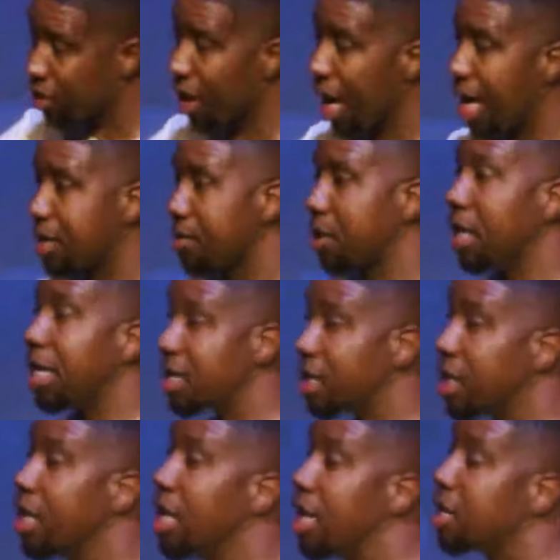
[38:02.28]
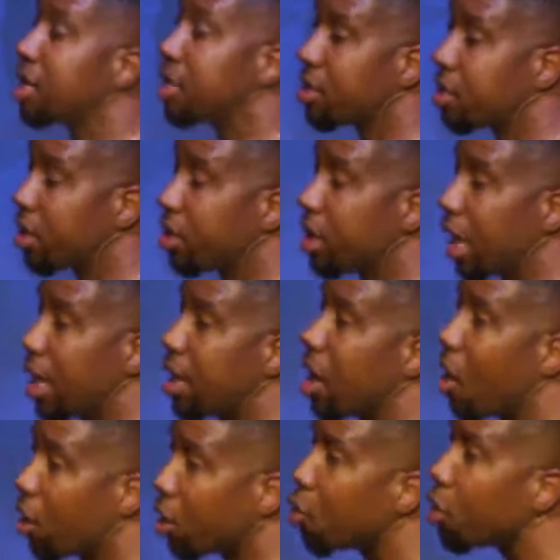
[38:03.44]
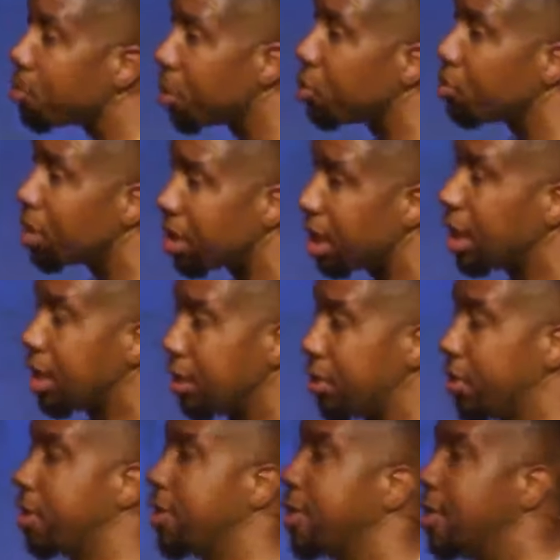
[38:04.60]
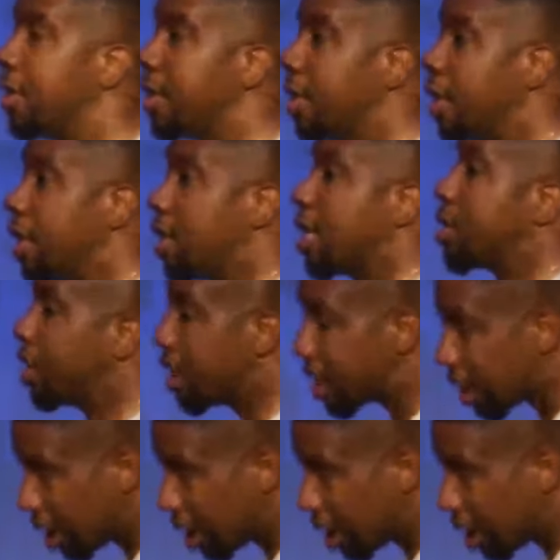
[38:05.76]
her eyes sometimes. It's, a, it's considered an autoimmune disease that she's